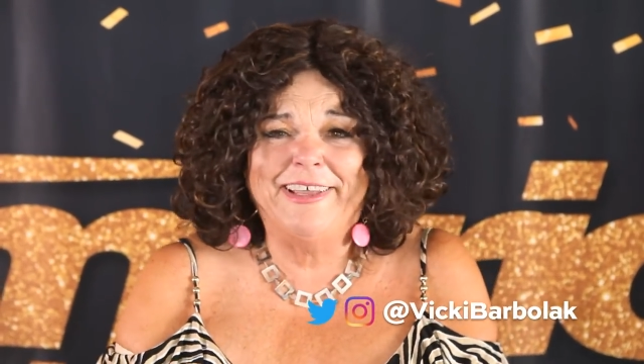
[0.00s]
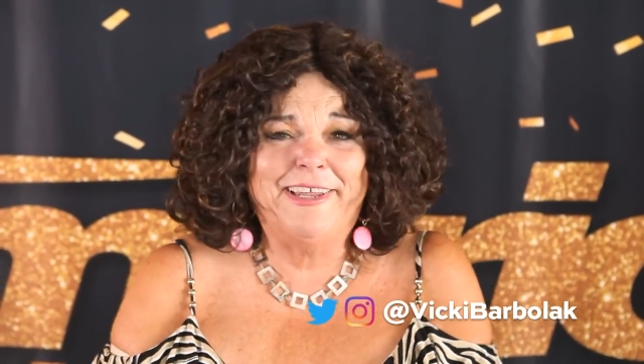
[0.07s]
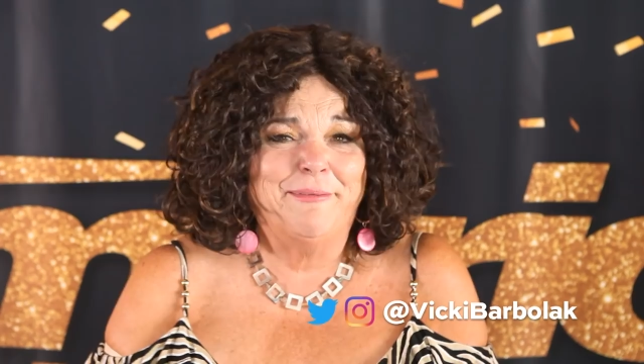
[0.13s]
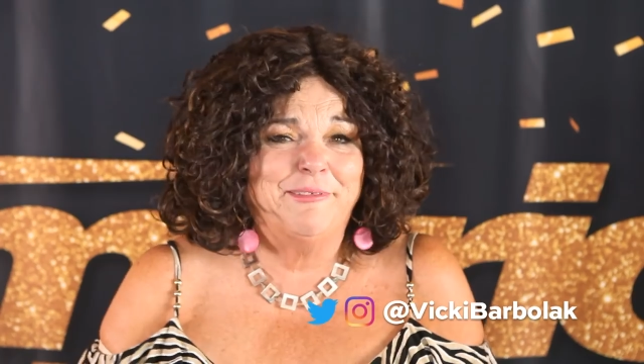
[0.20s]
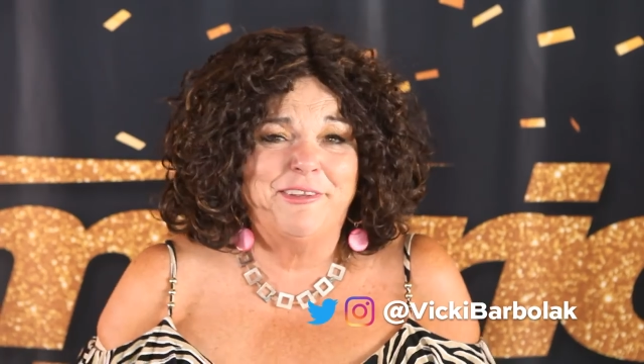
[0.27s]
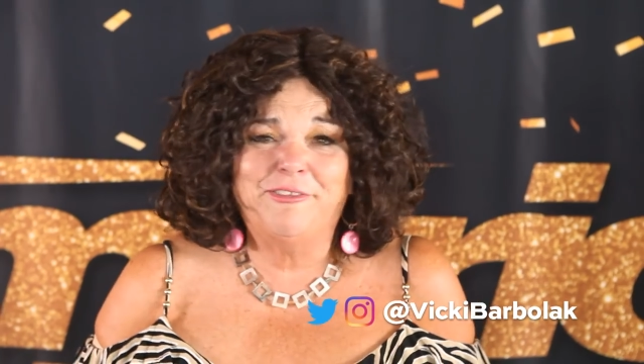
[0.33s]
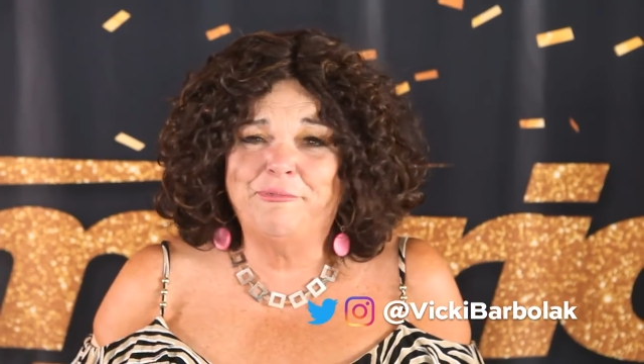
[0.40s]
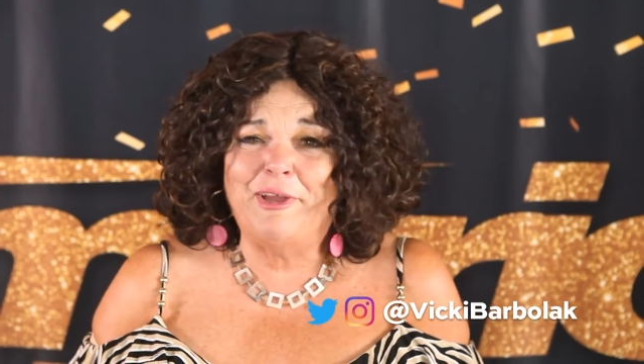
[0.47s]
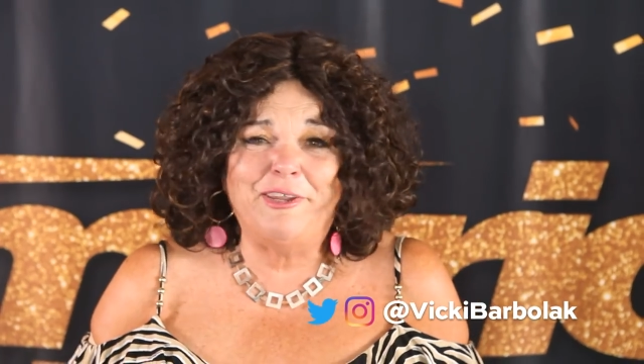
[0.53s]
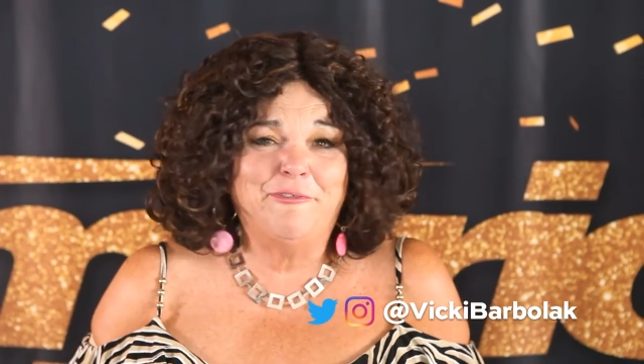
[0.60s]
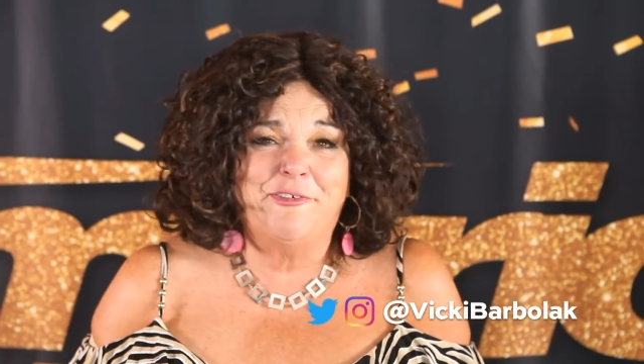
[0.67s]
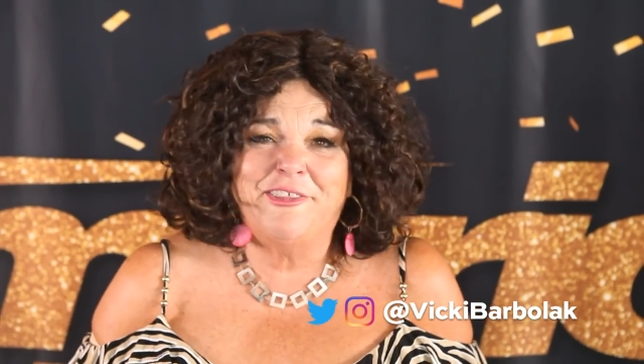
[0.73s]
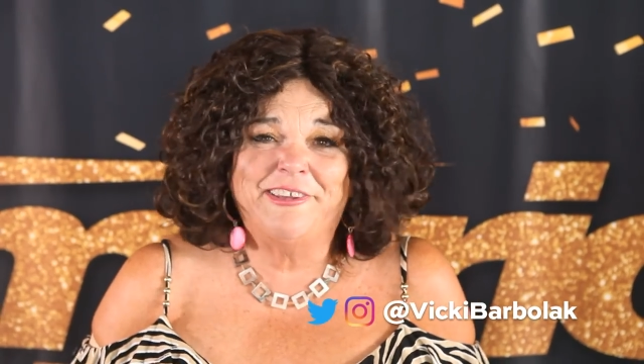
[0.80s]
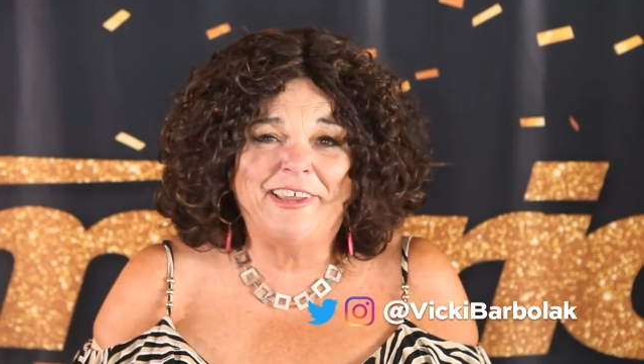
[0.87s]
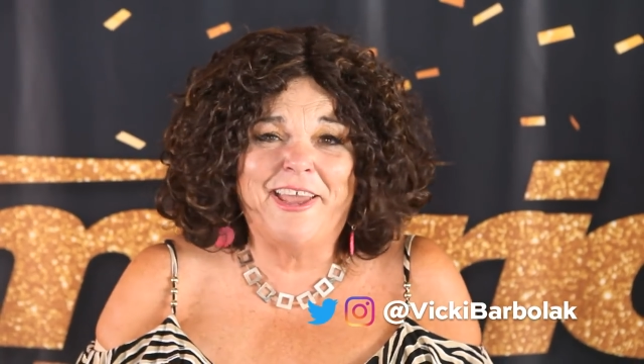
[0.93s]
and I'm just ready
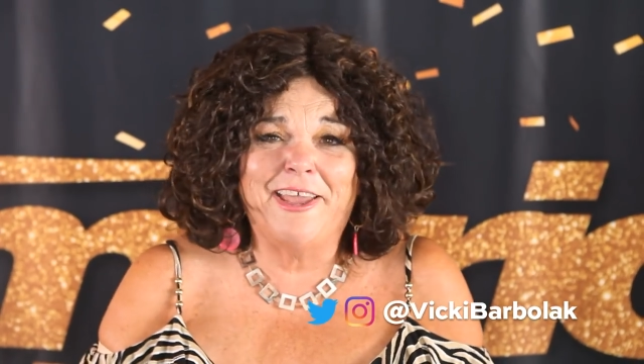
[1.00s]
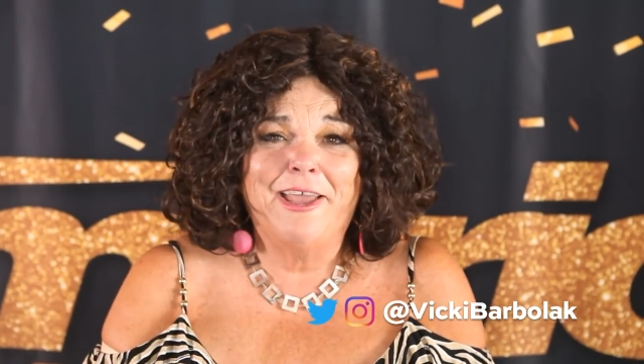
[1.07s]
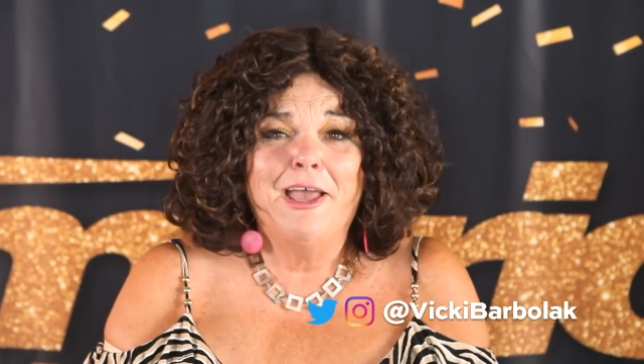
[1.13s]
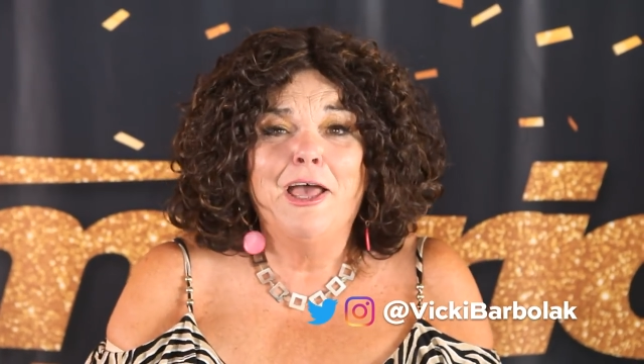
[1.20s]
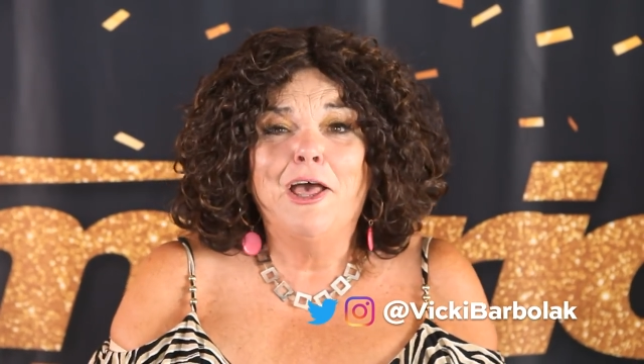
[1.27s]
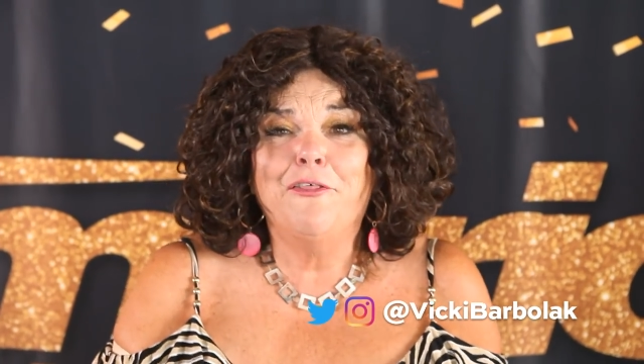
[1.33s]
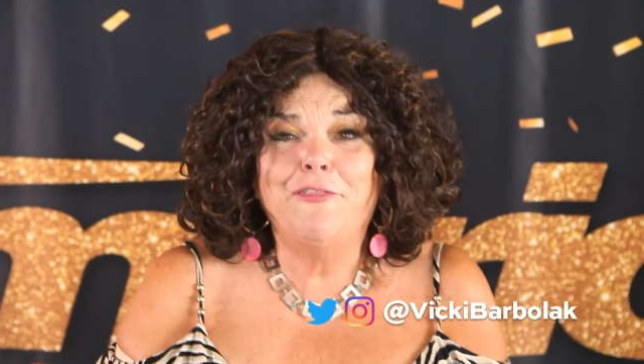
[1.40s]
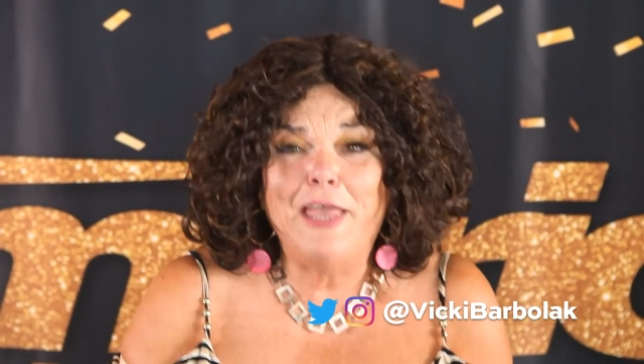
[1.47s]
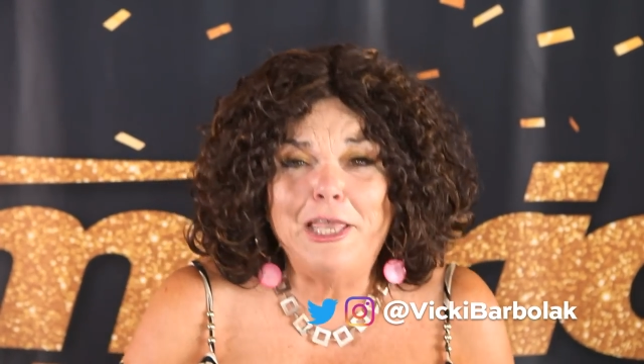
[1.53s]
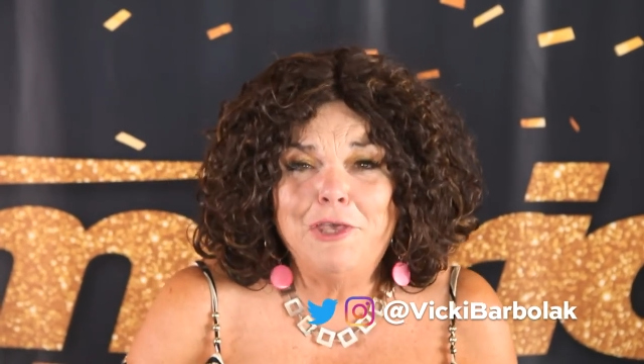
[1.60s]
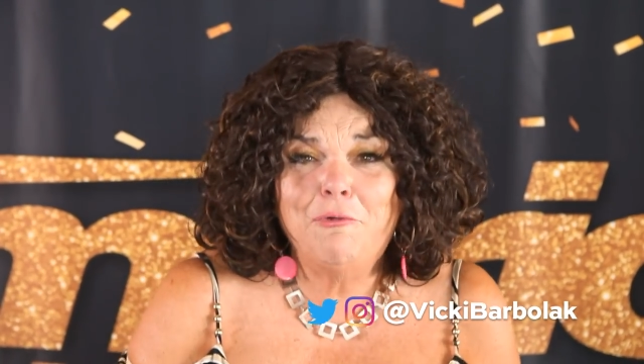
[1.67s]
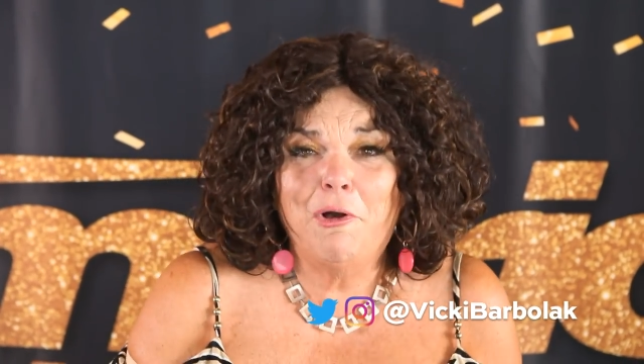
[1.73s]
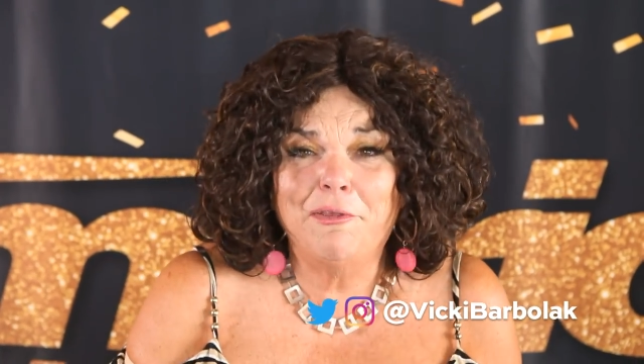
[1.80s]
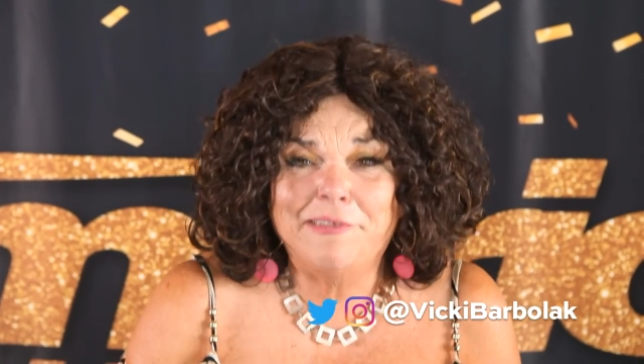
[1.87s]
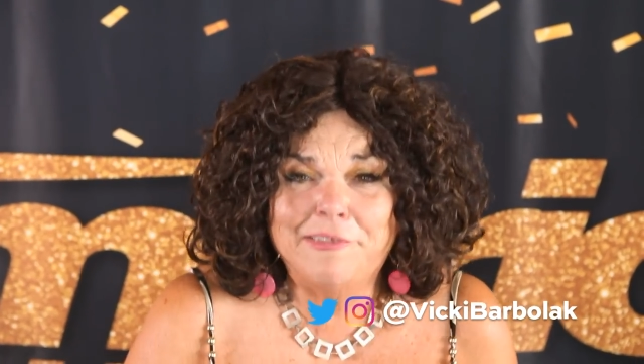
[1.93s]
for the day. Thank
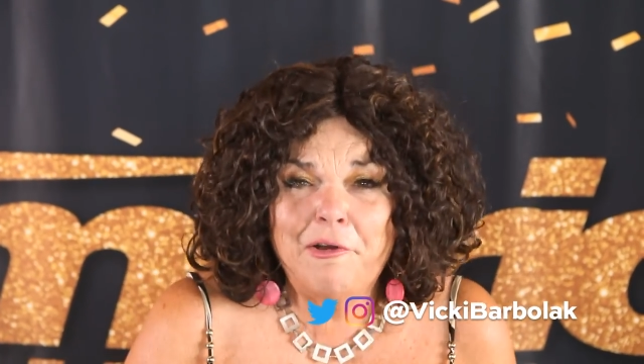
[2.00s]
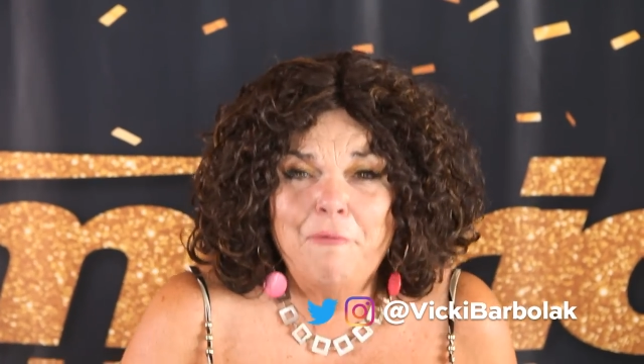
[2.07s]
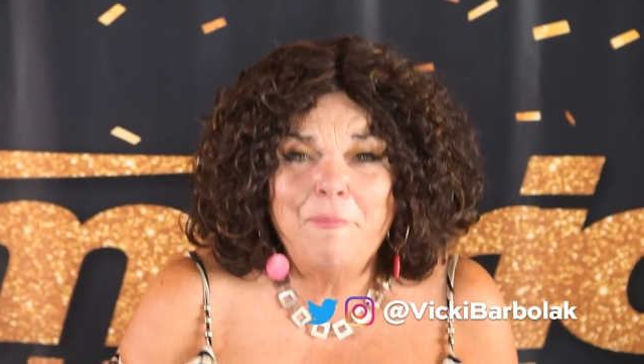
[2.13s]
you all so